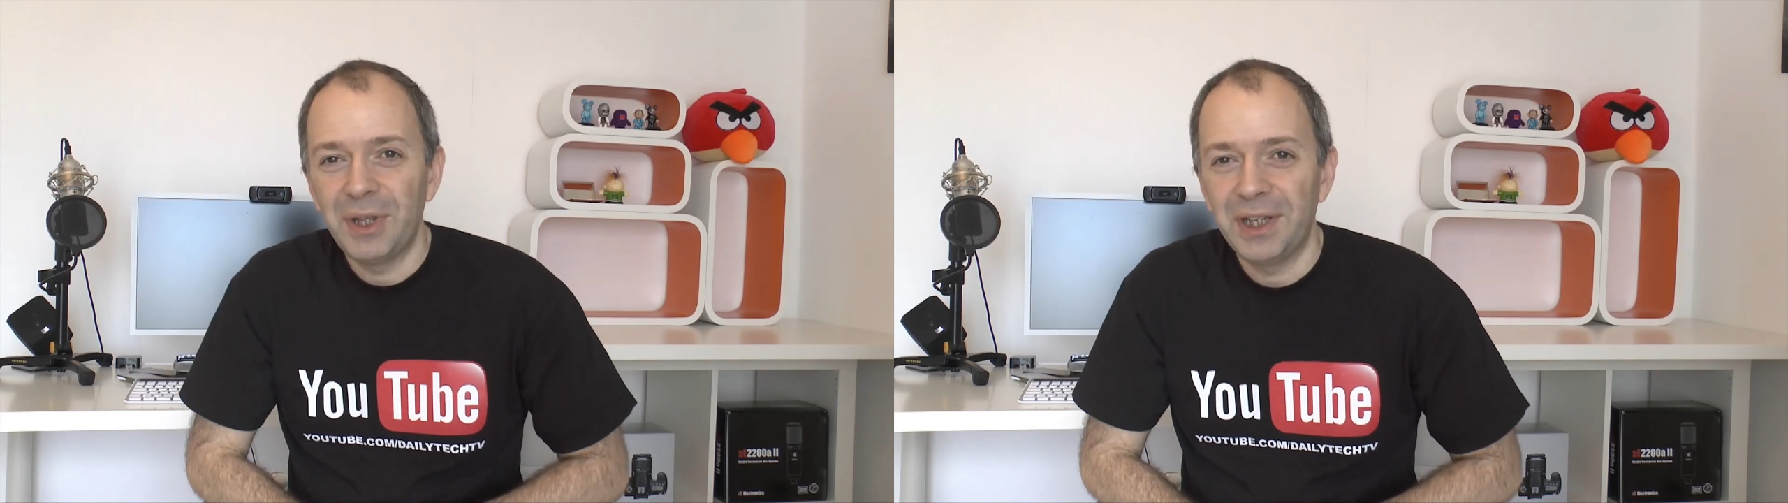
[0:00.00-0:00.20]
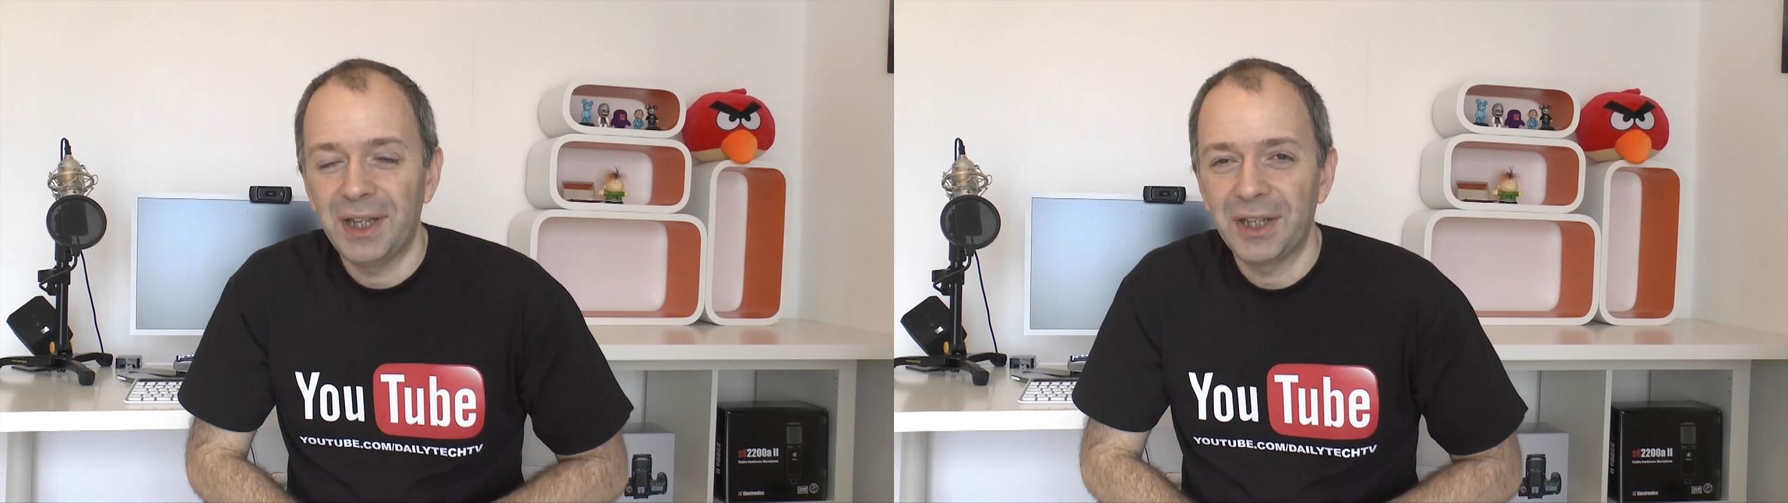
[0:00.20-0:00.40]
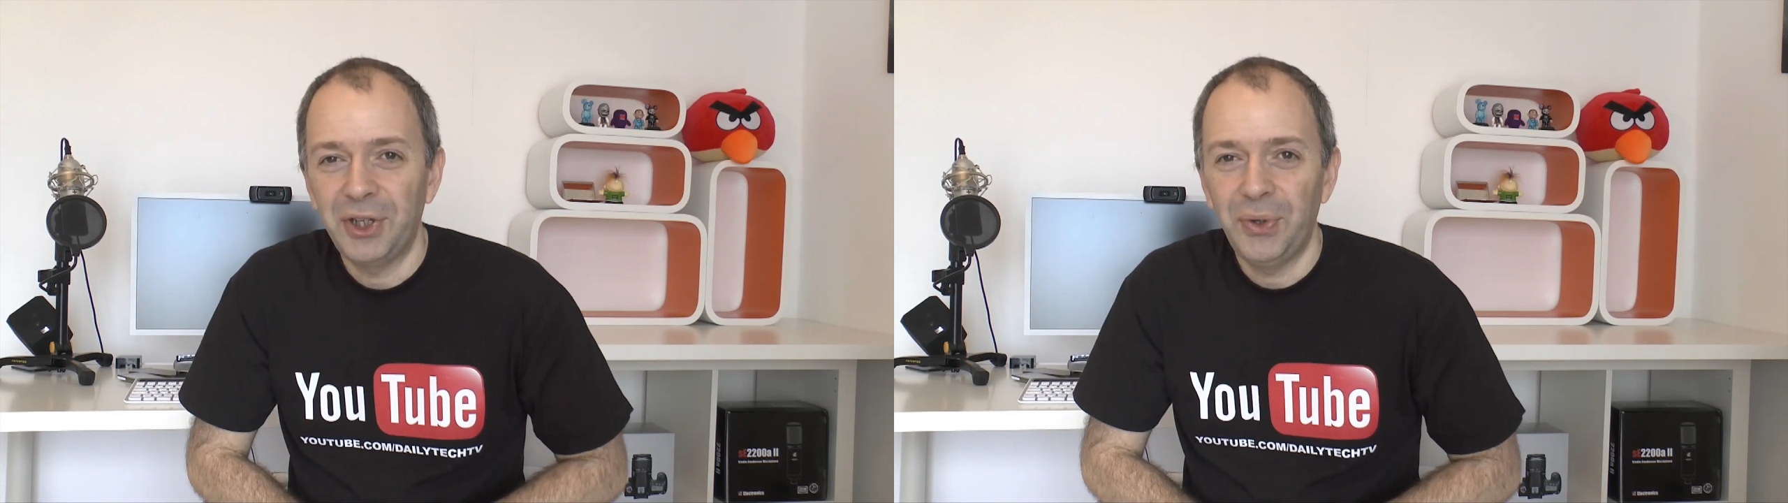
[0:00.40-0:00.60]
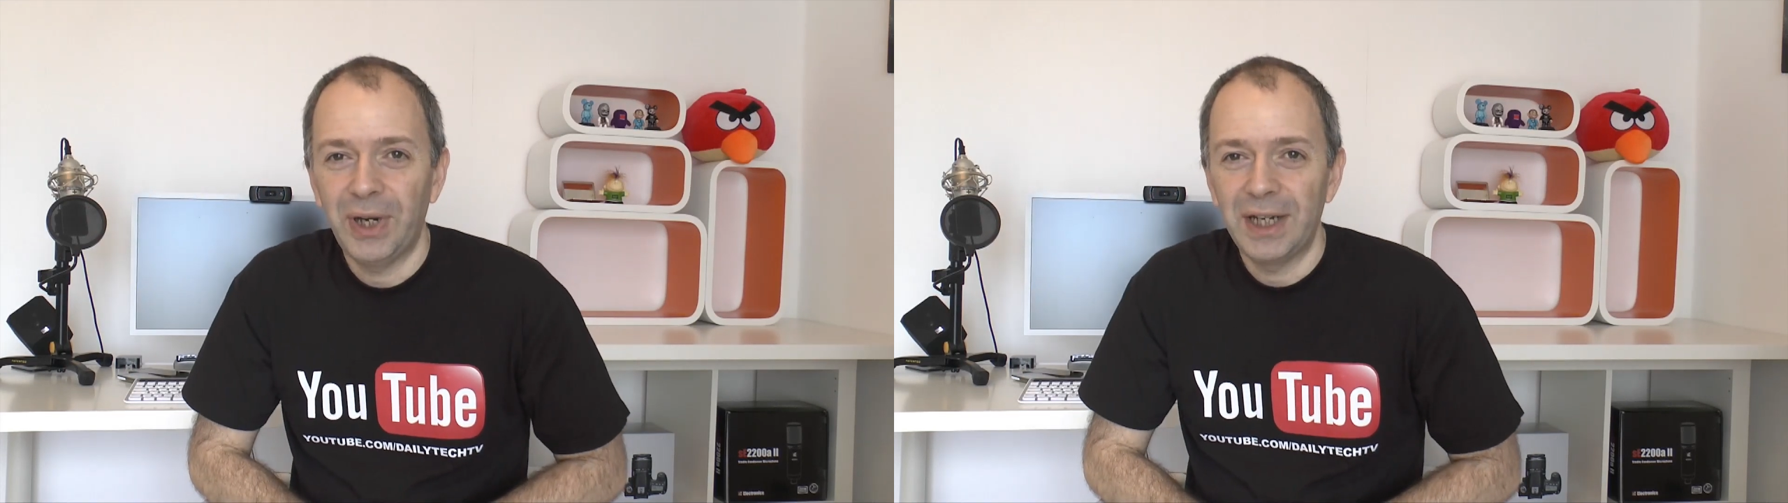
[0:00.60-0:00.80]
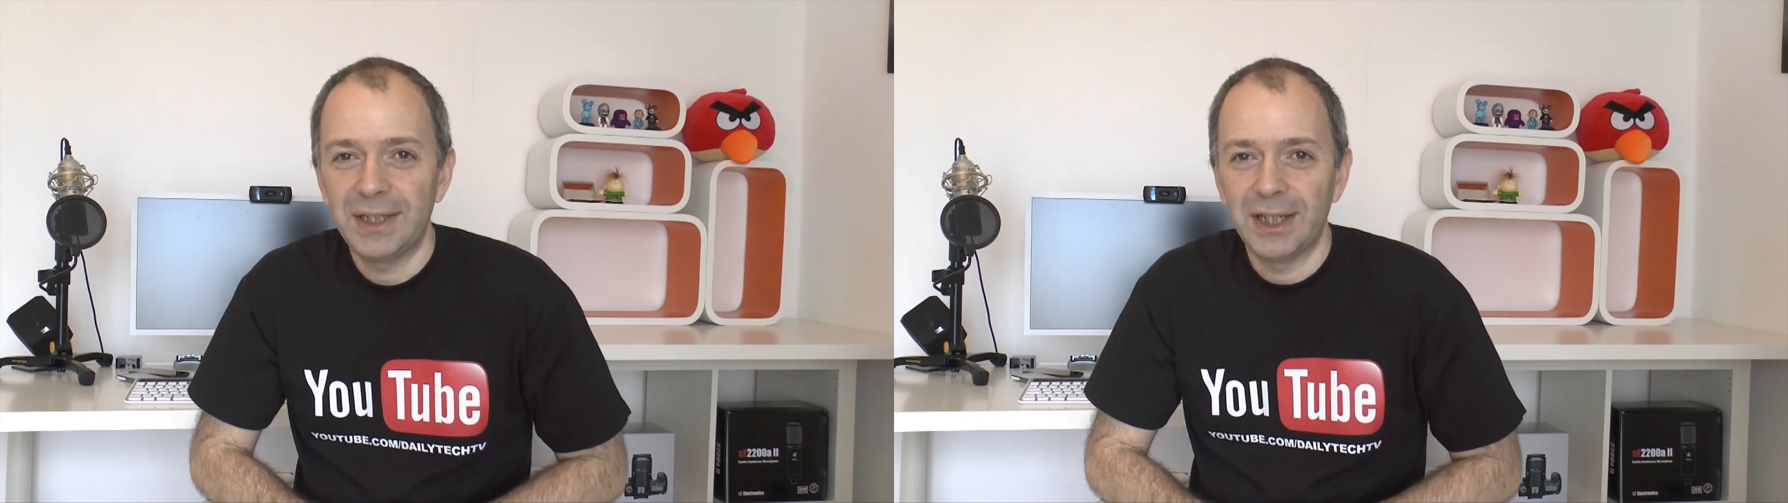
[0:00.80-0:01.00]
with another
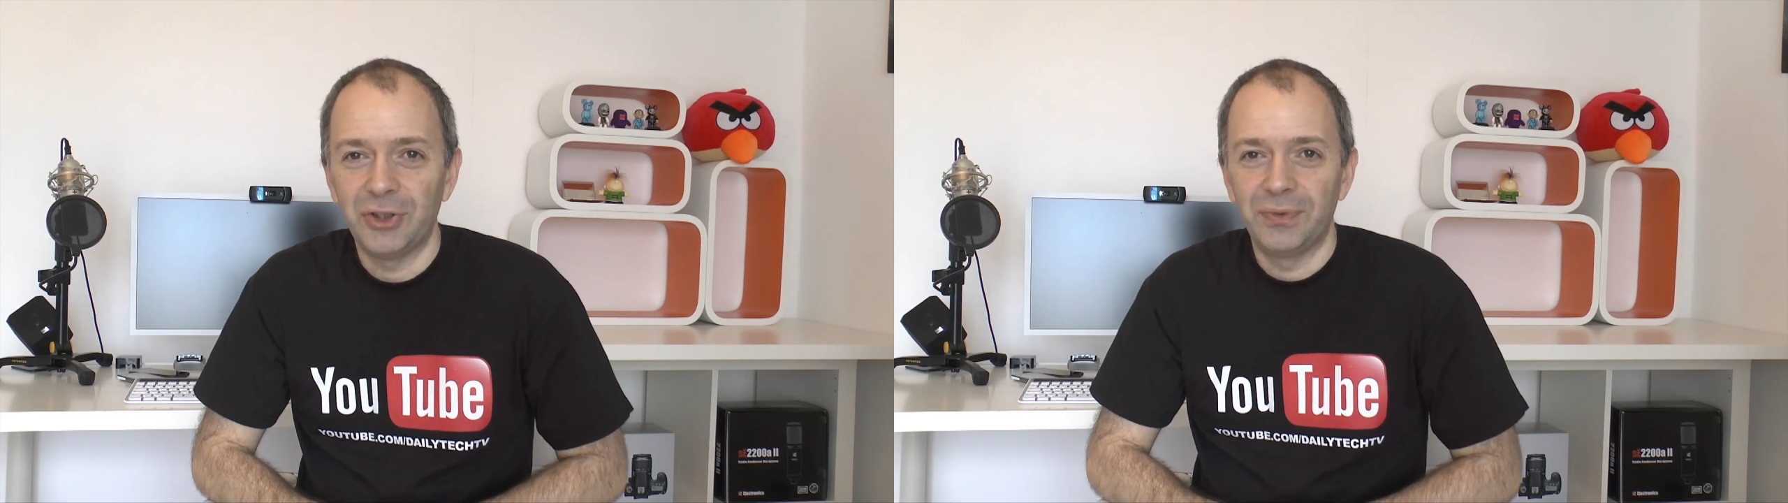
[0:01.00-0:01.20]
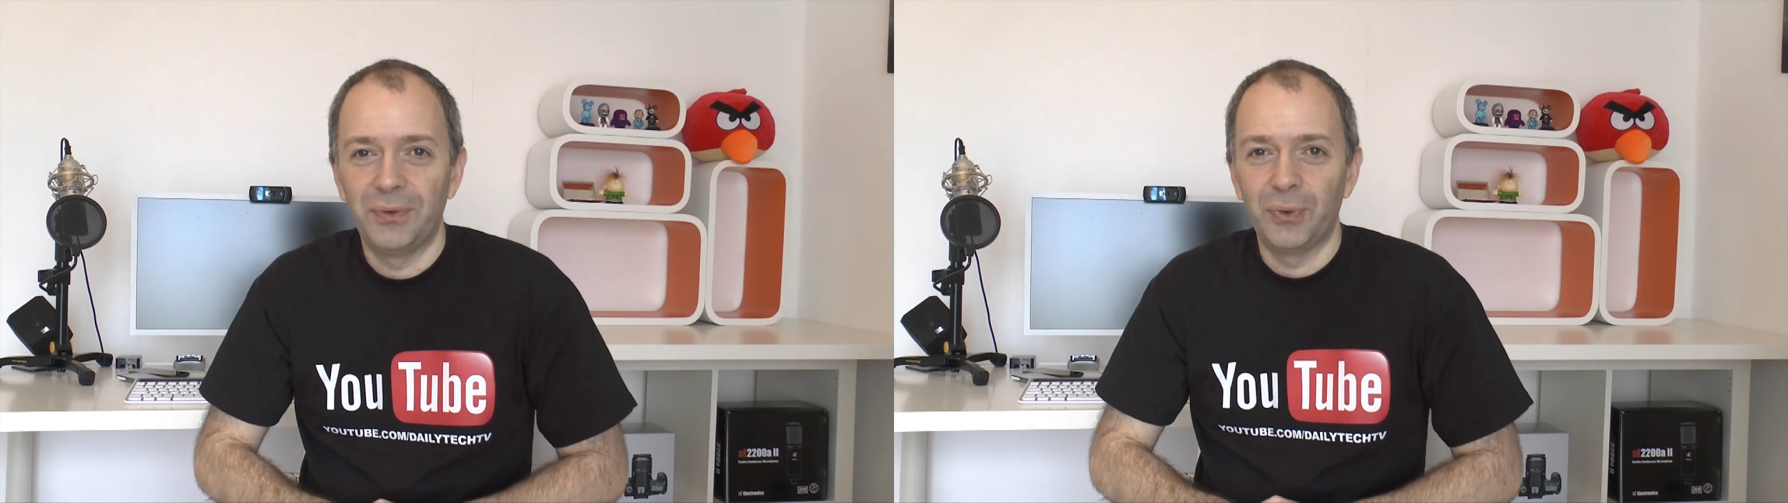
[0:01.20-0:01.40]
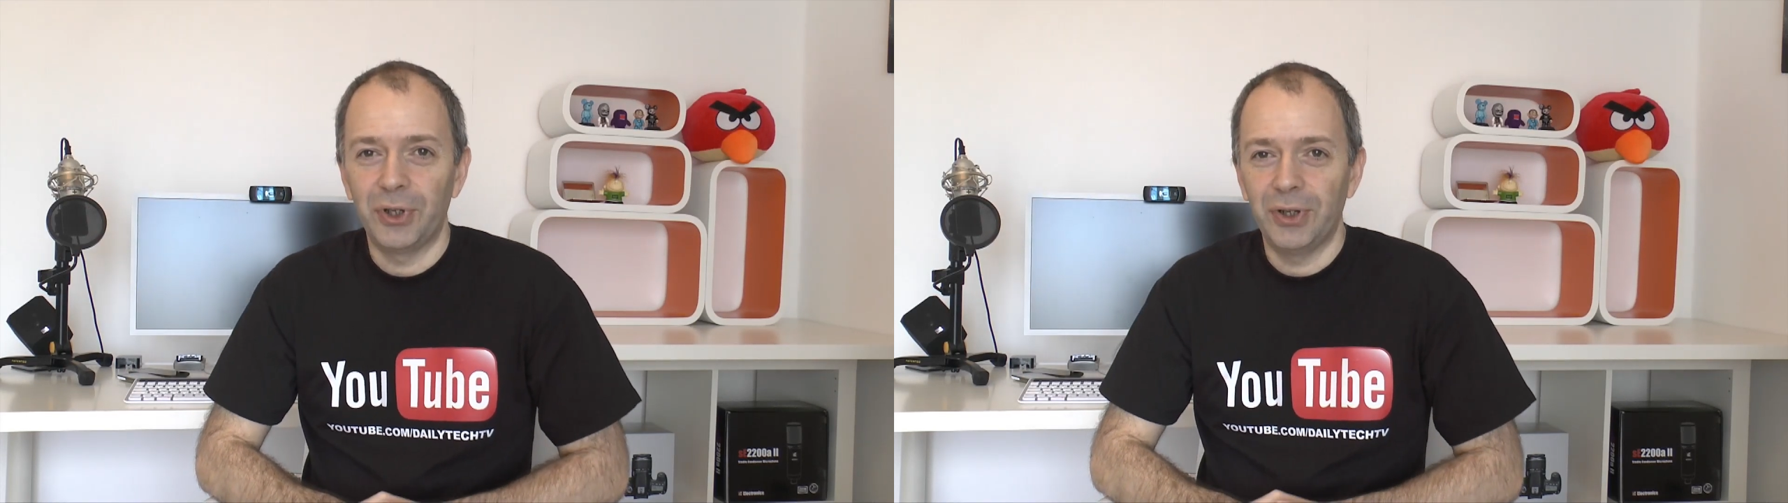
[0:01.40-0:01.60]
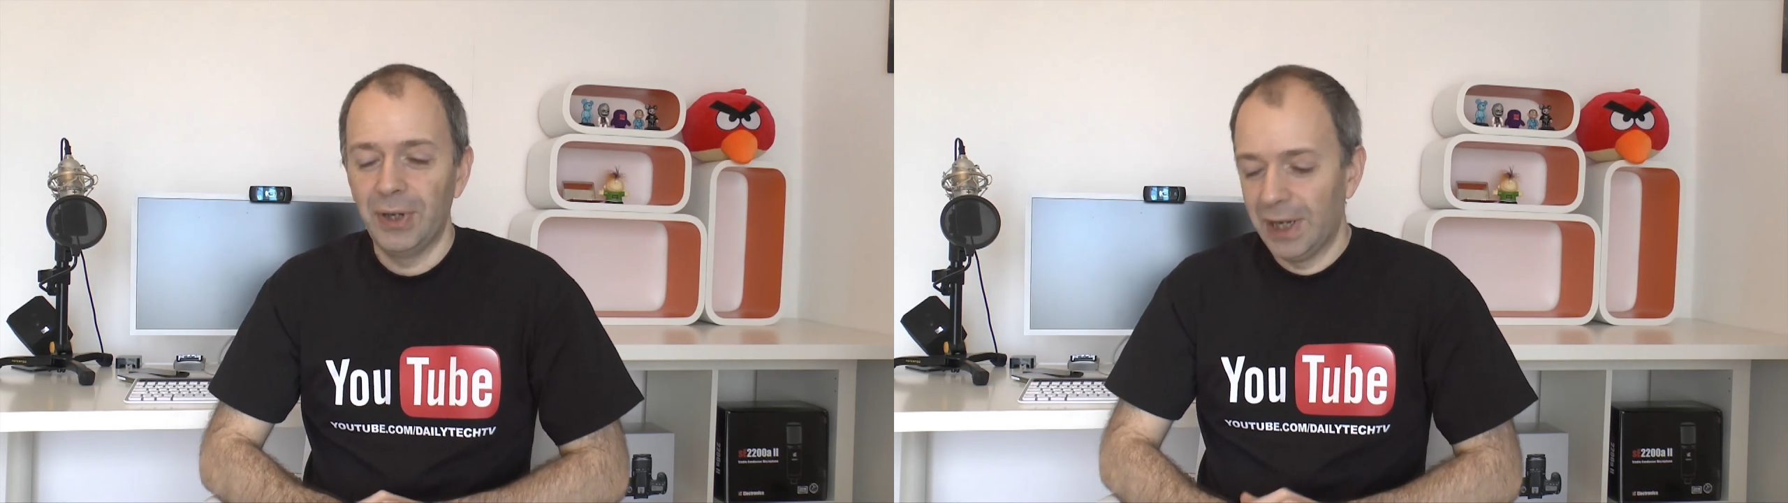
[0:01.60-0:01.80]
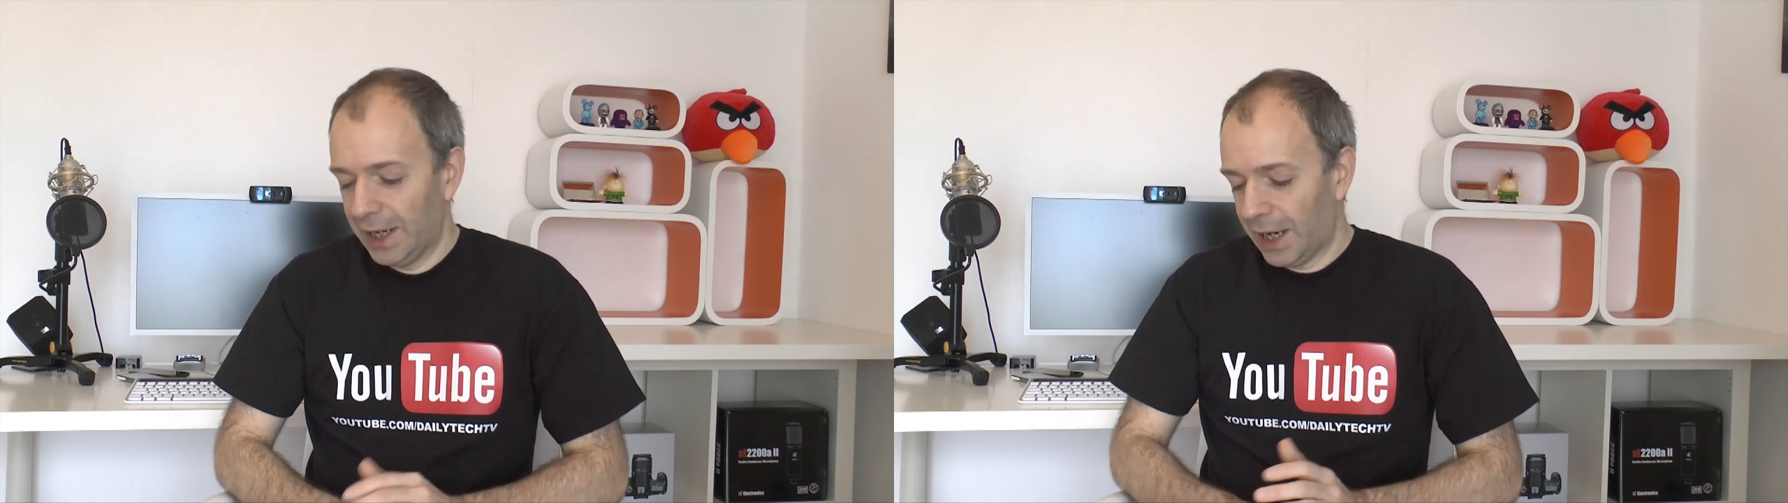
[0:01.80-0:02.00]
Q&A session for you